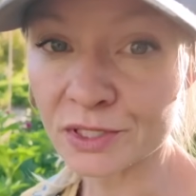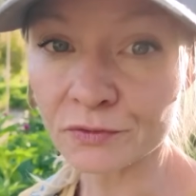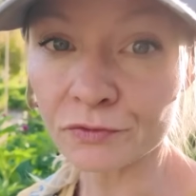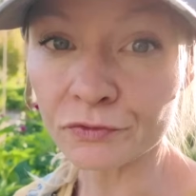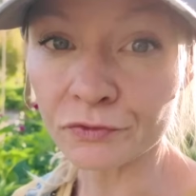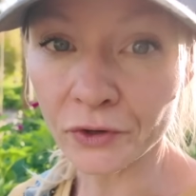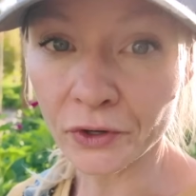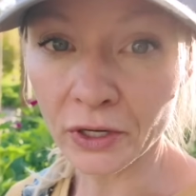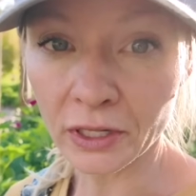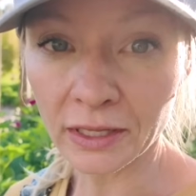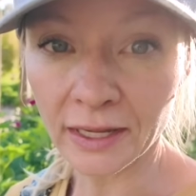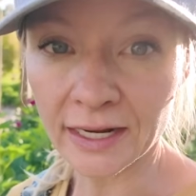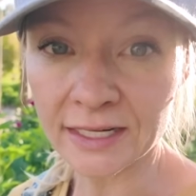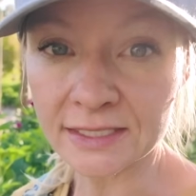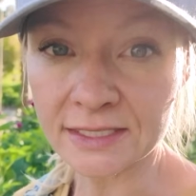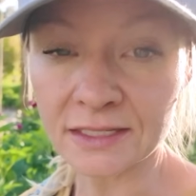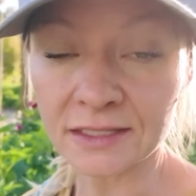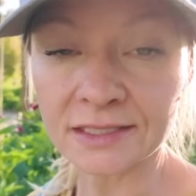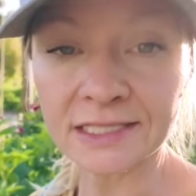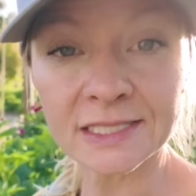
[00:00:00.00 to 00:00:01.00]

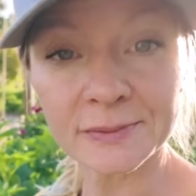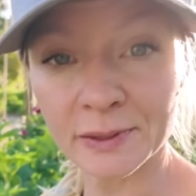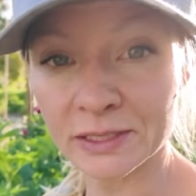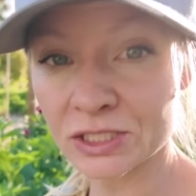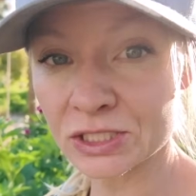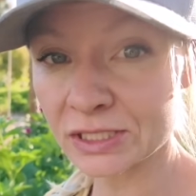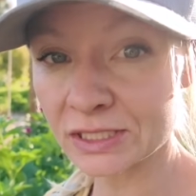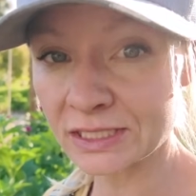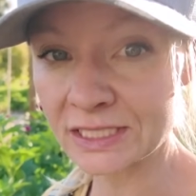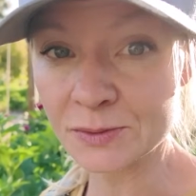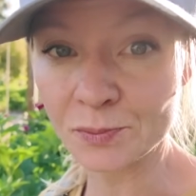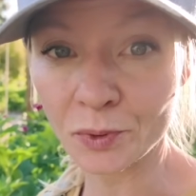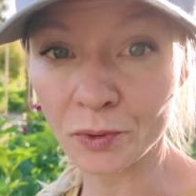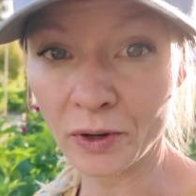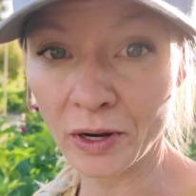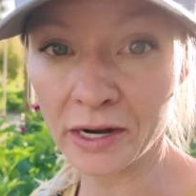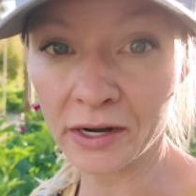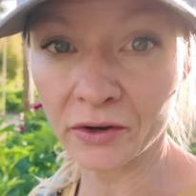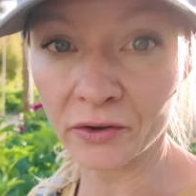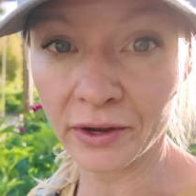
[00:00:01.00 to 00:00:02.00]
fertilizing, especially in these
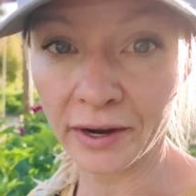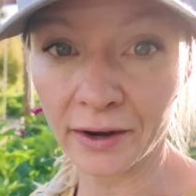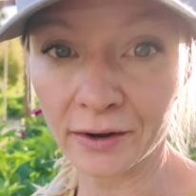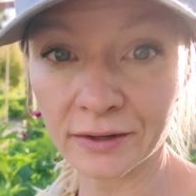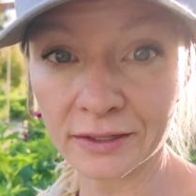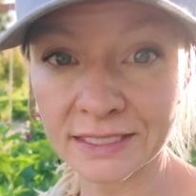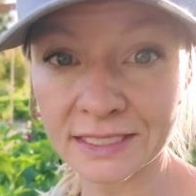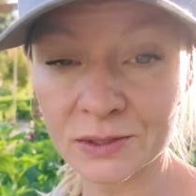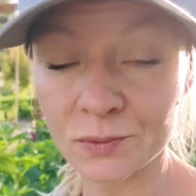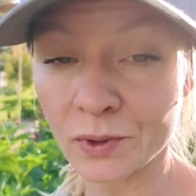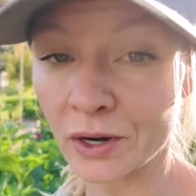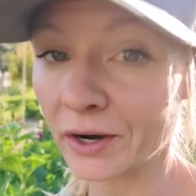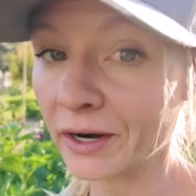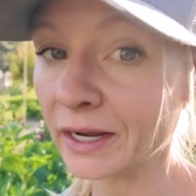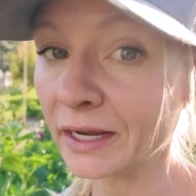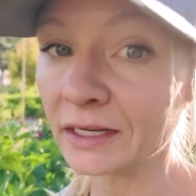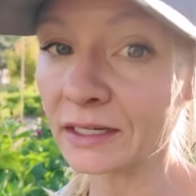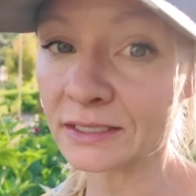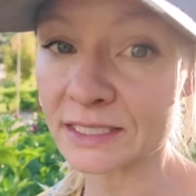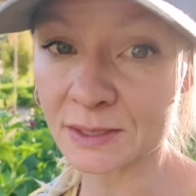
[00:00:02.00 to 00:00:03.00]
perennial areas where
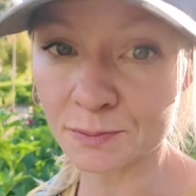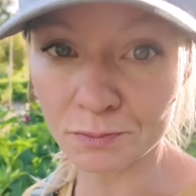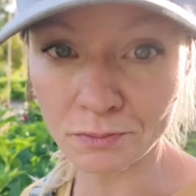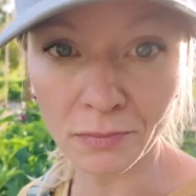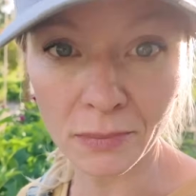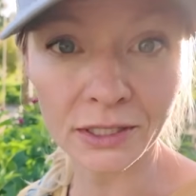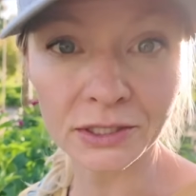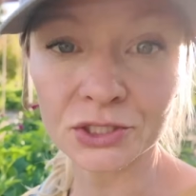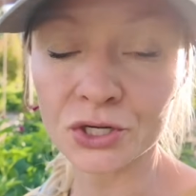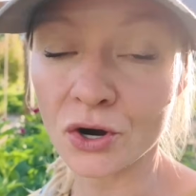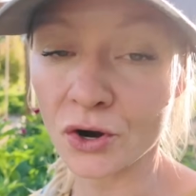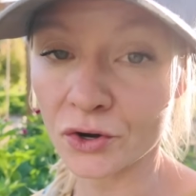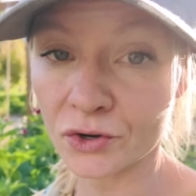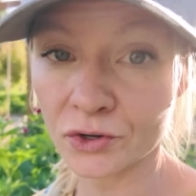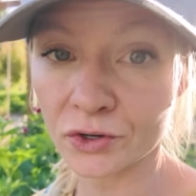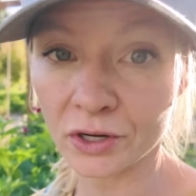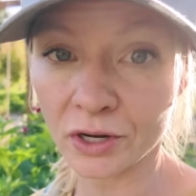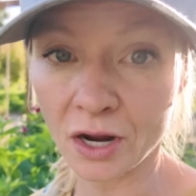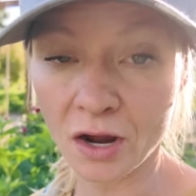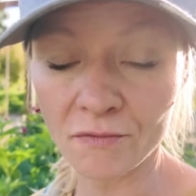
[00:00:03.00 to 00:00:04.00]
it's much harder
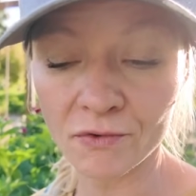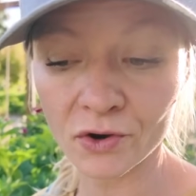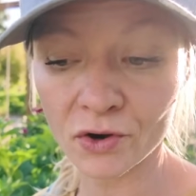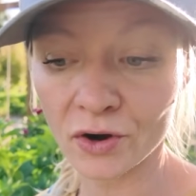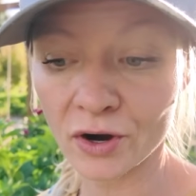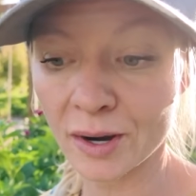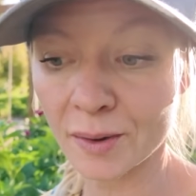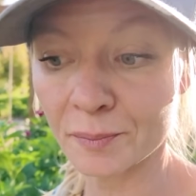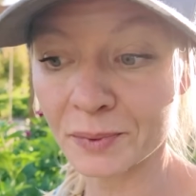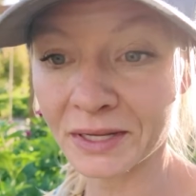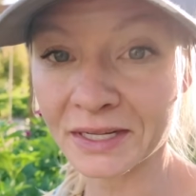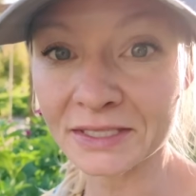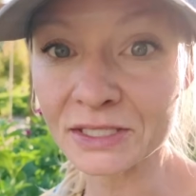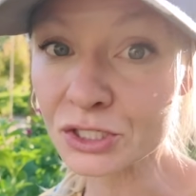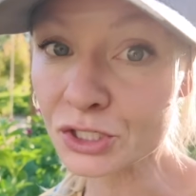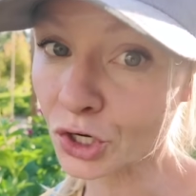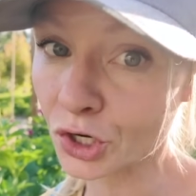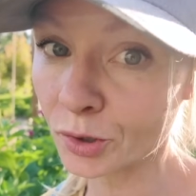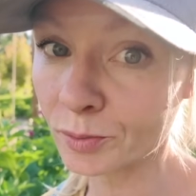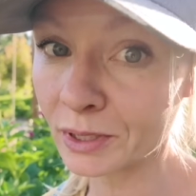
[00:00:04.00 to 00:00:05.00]
to cover crop because
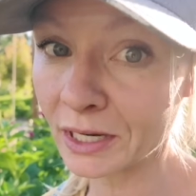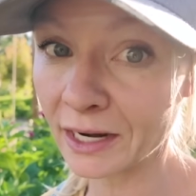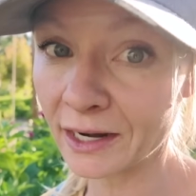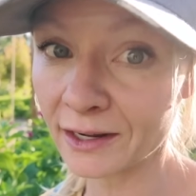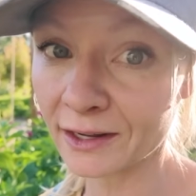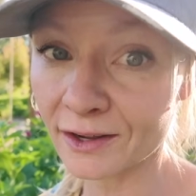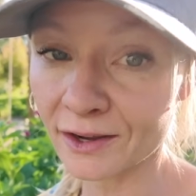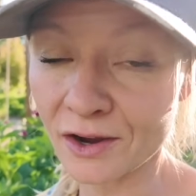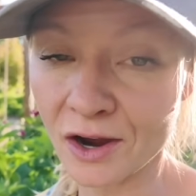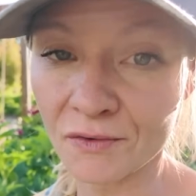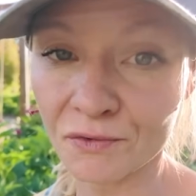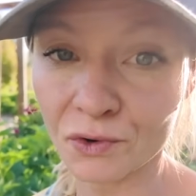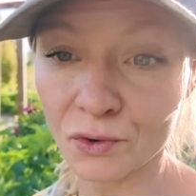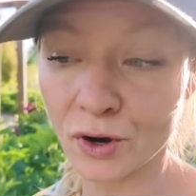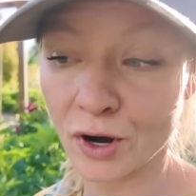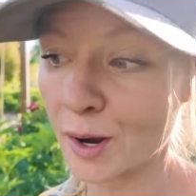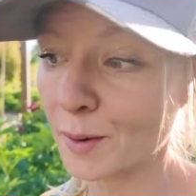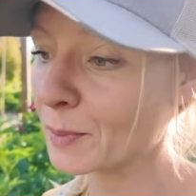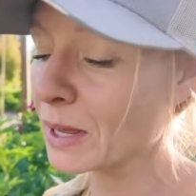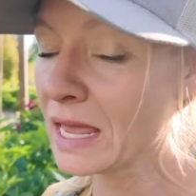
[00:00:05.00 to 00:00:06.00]
terminating a cover
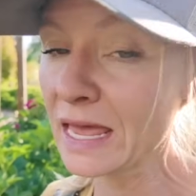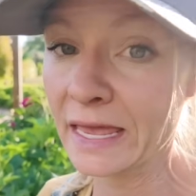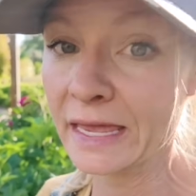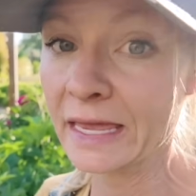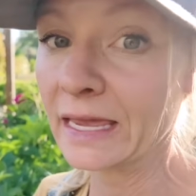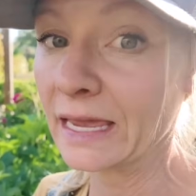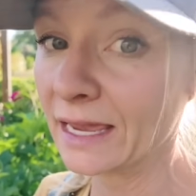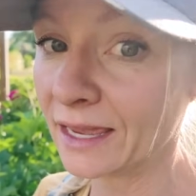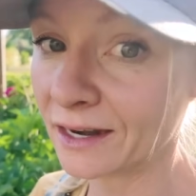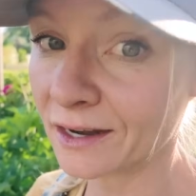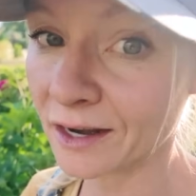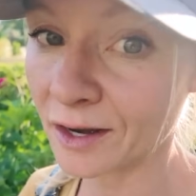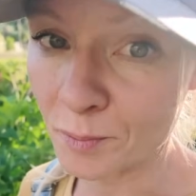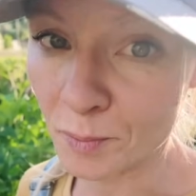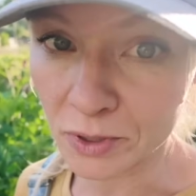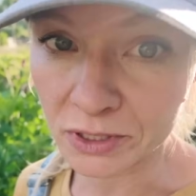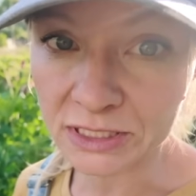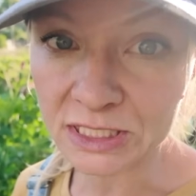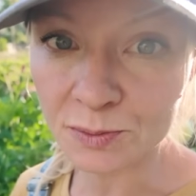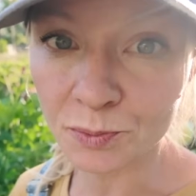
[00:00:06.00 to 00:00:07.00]
crop in and
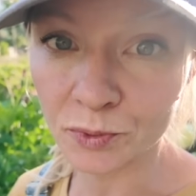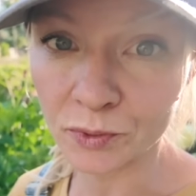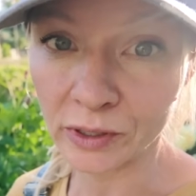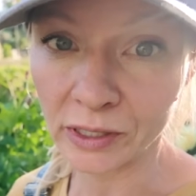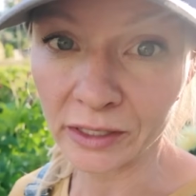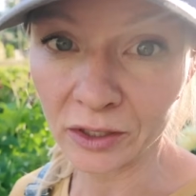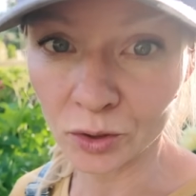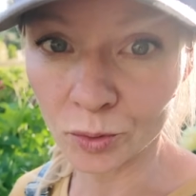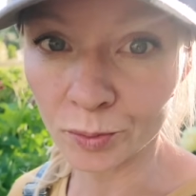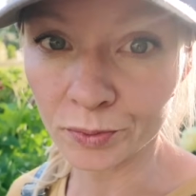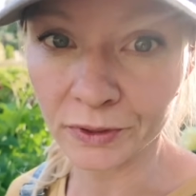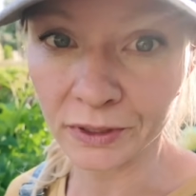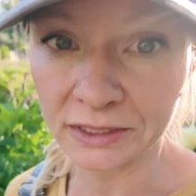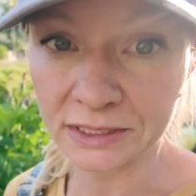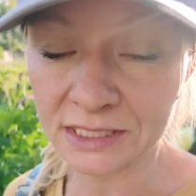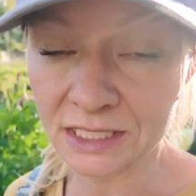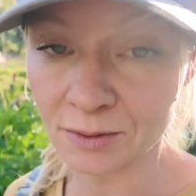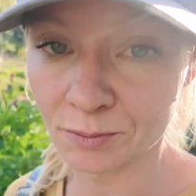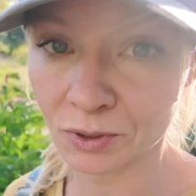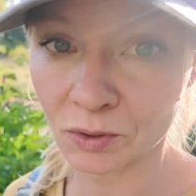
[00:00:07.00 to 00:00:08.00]
amongst perennial plants
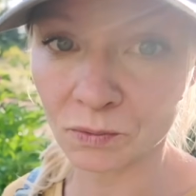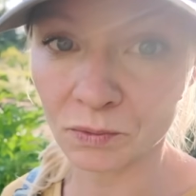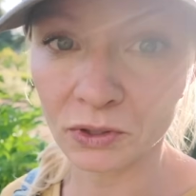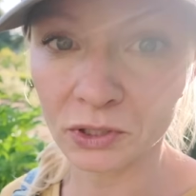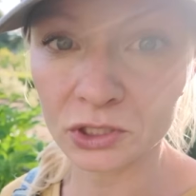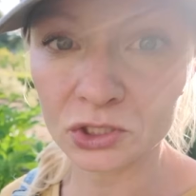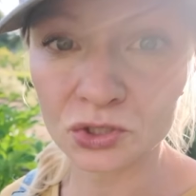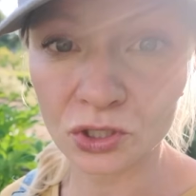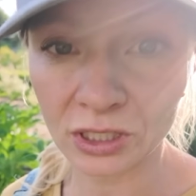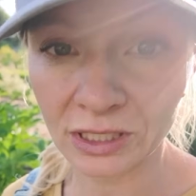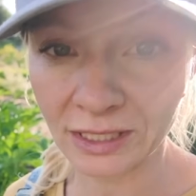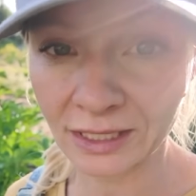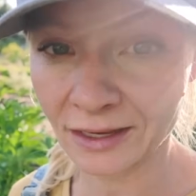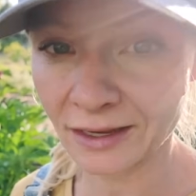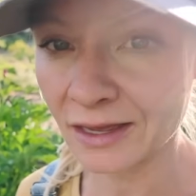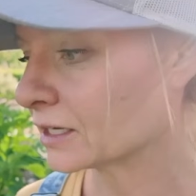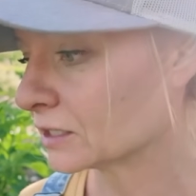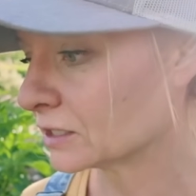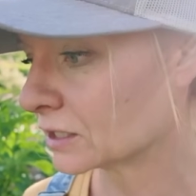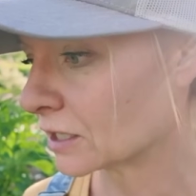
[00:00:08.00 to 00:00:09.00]
can be really tricky.
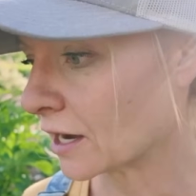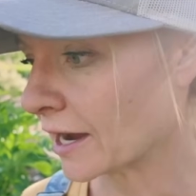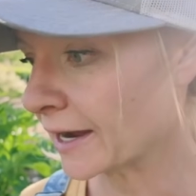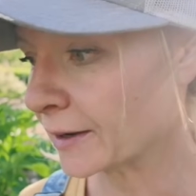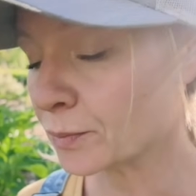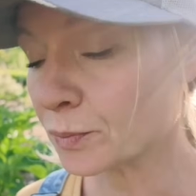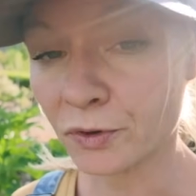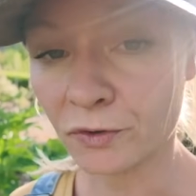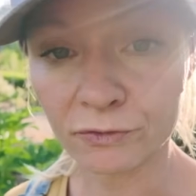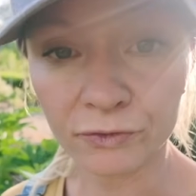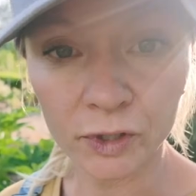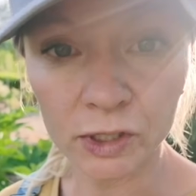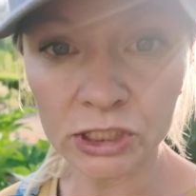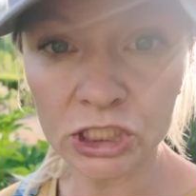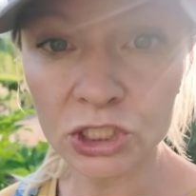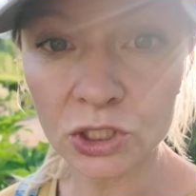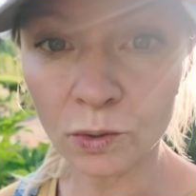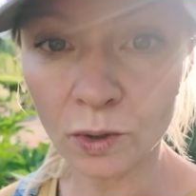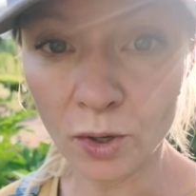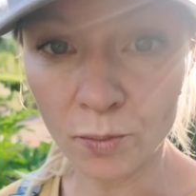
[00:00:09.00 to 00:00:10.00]
I prefer
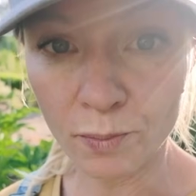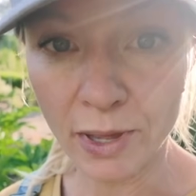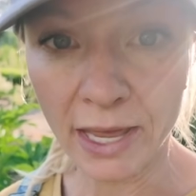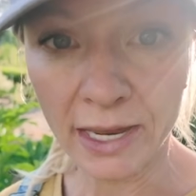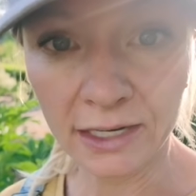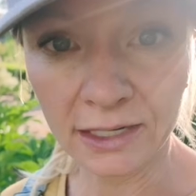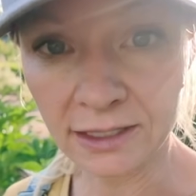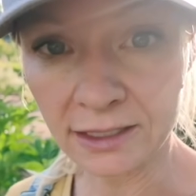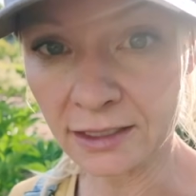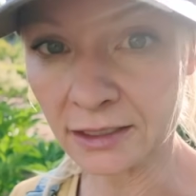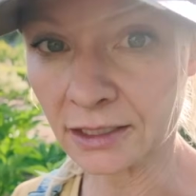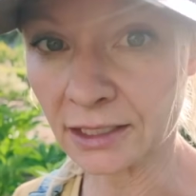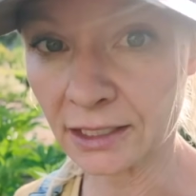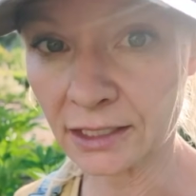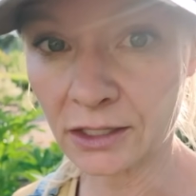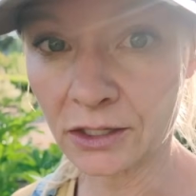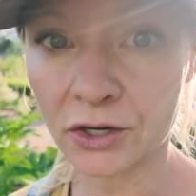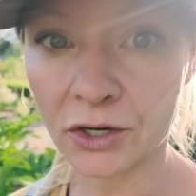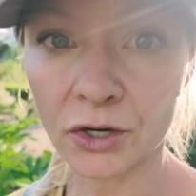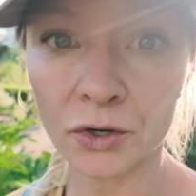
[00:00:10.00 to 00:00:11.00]
to amend in
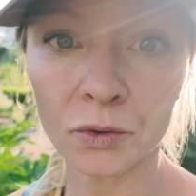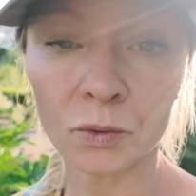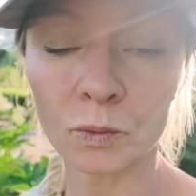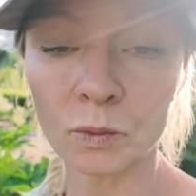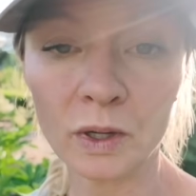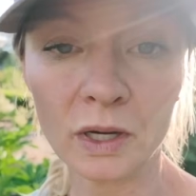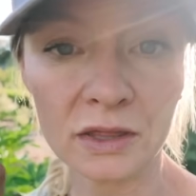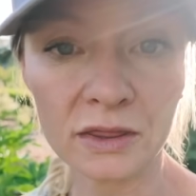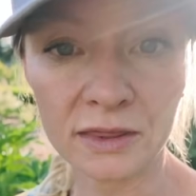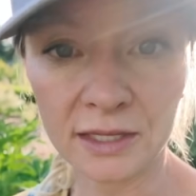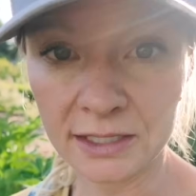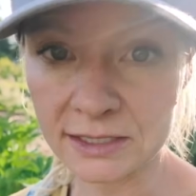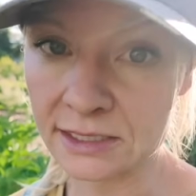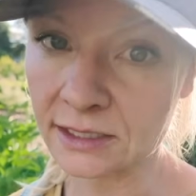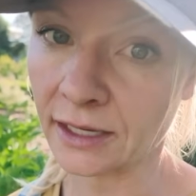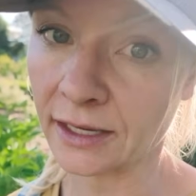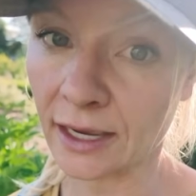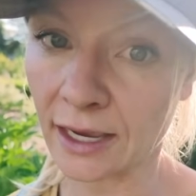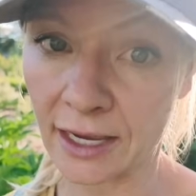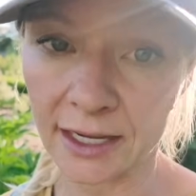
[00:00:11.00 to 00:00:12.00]
here with things
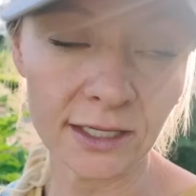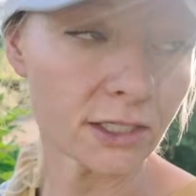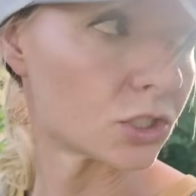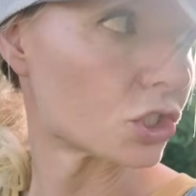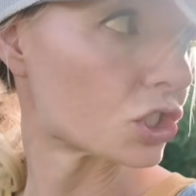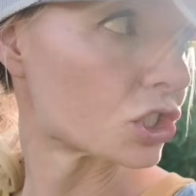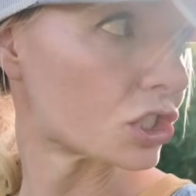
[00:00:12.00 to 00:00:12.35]
like aged